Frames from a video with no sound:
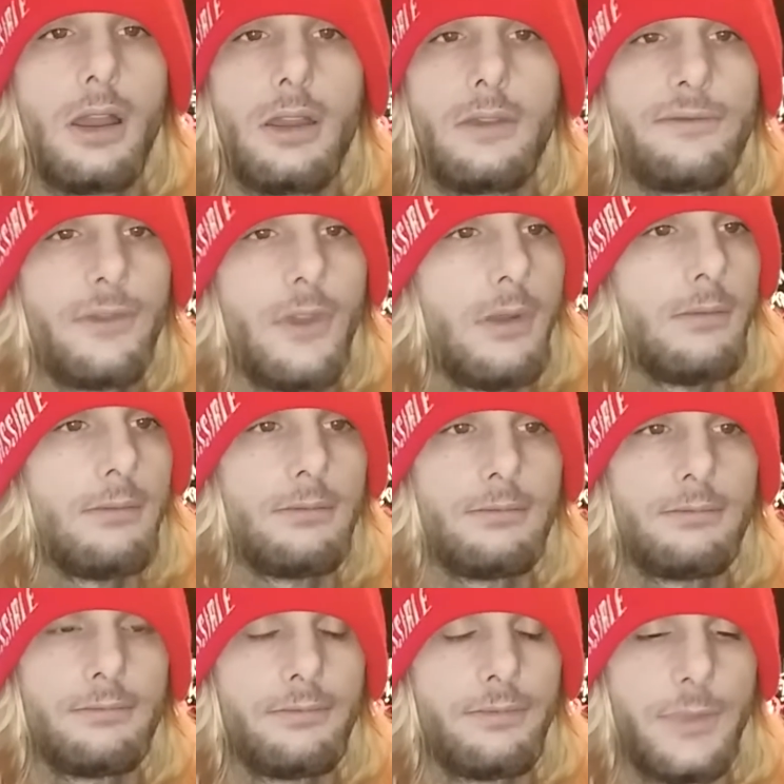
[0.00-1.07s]
from
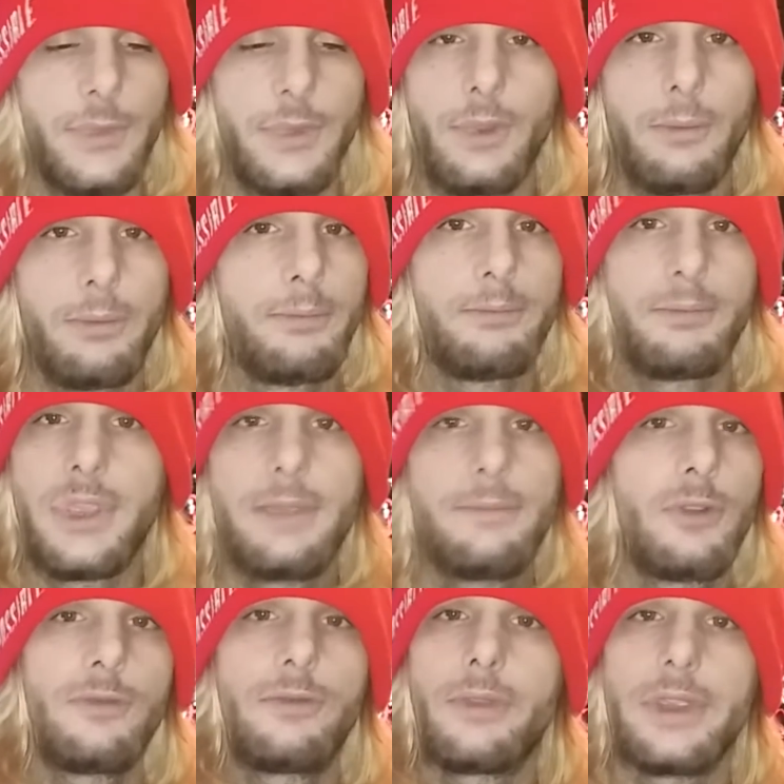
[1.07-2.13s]
the
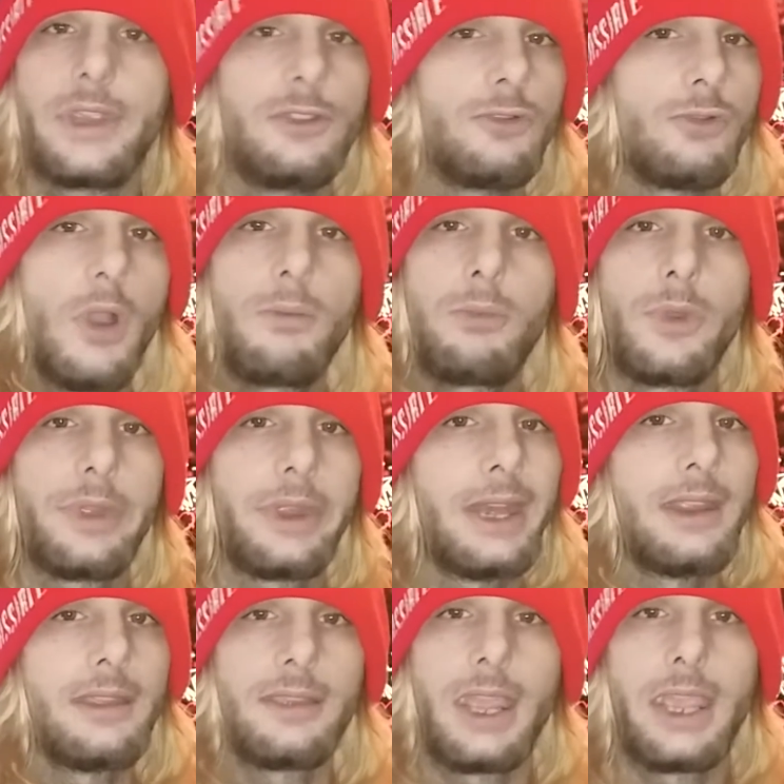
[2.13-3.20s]
people who he grew up with in
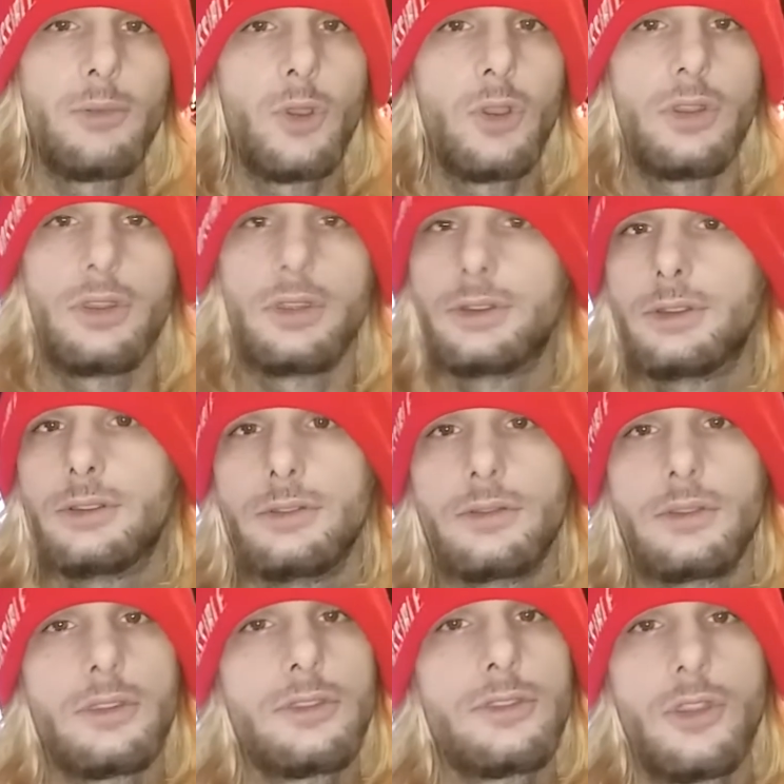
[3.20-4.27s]
his neighborhood to
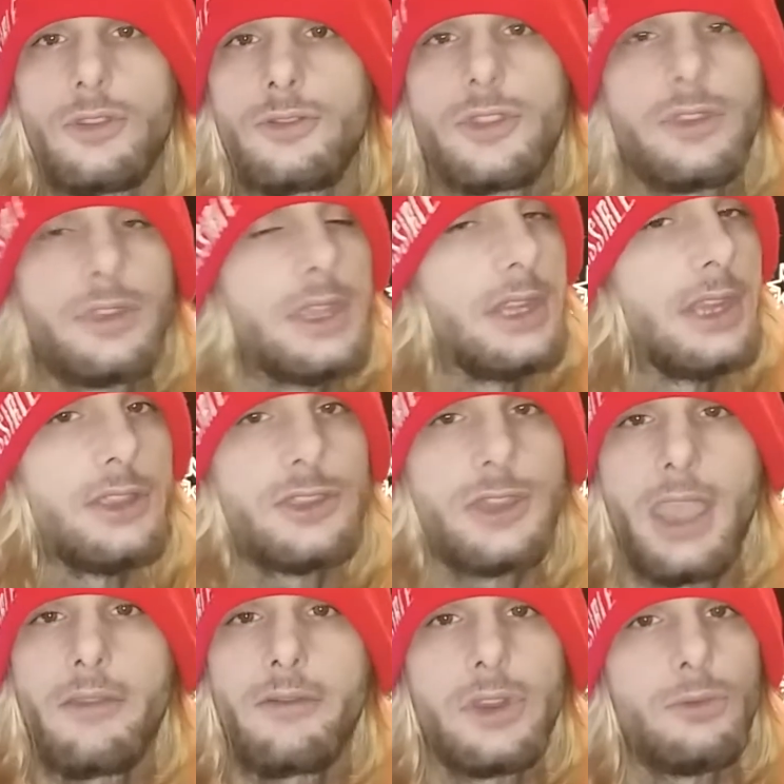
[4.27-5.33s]
the churches he did
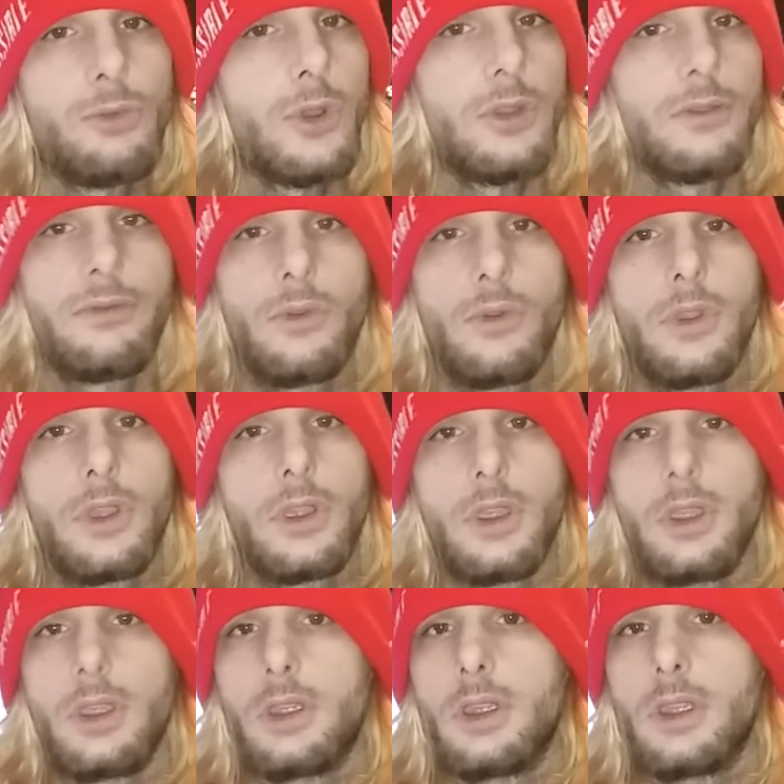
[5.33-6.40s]
charity work for.
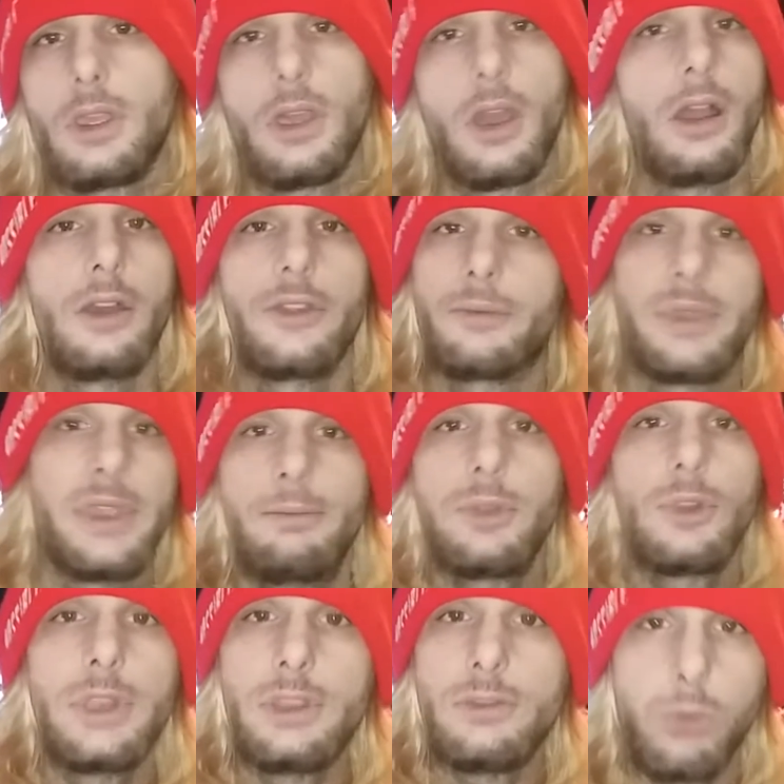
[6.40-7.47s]
The people
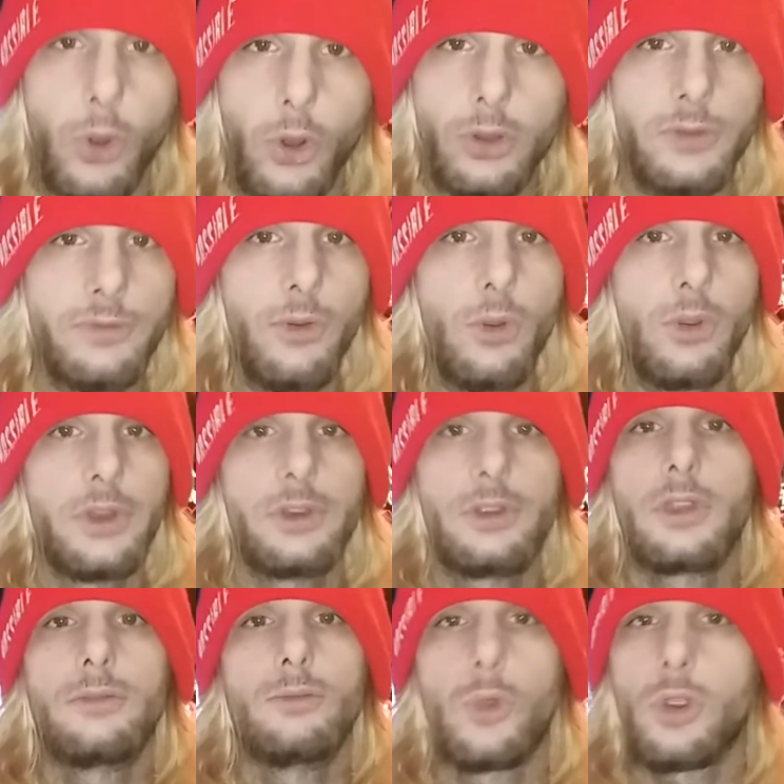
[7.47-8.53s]
he worked for and
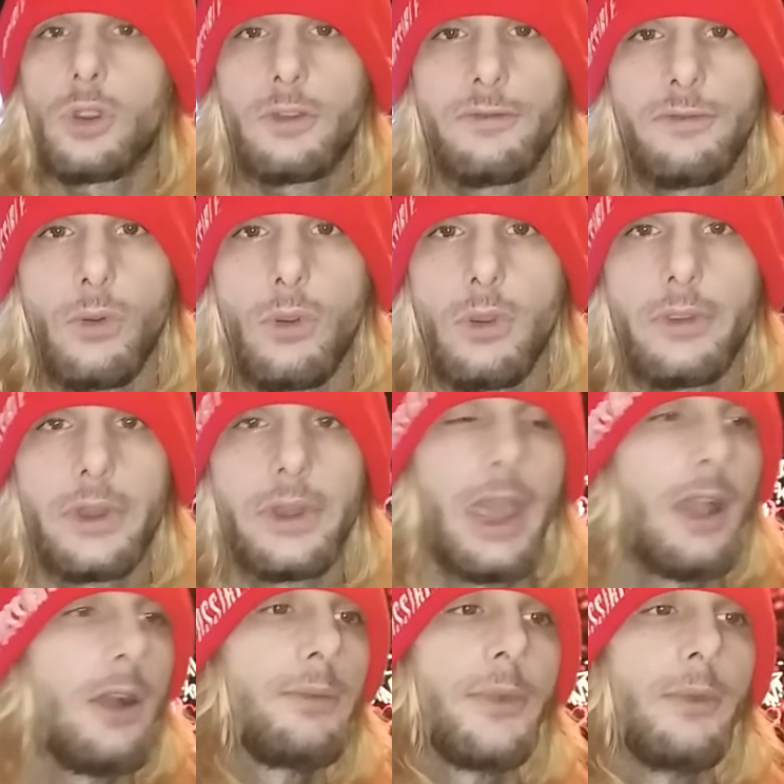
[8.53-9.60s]
done work for and
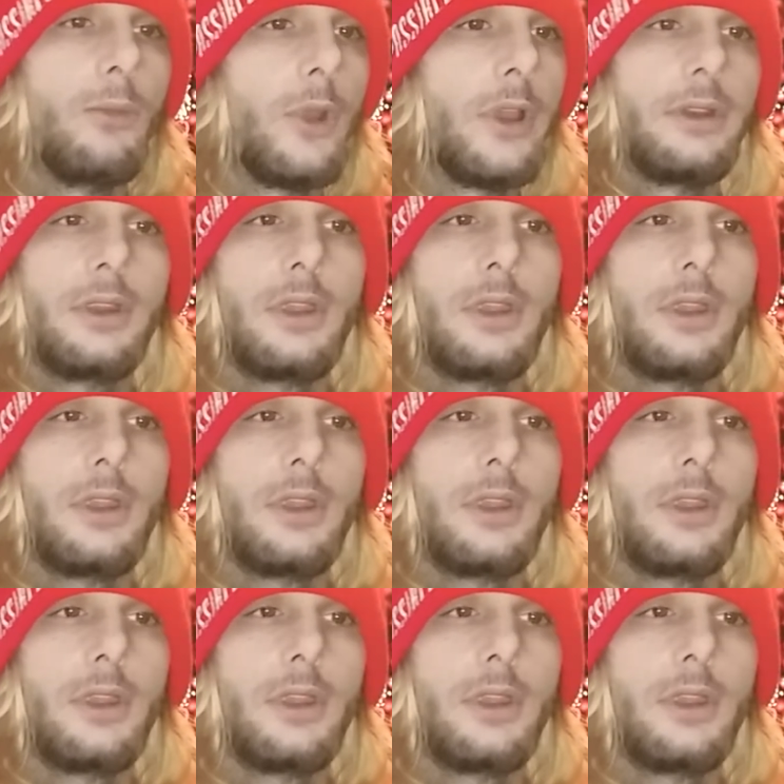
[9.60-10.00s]
helped them with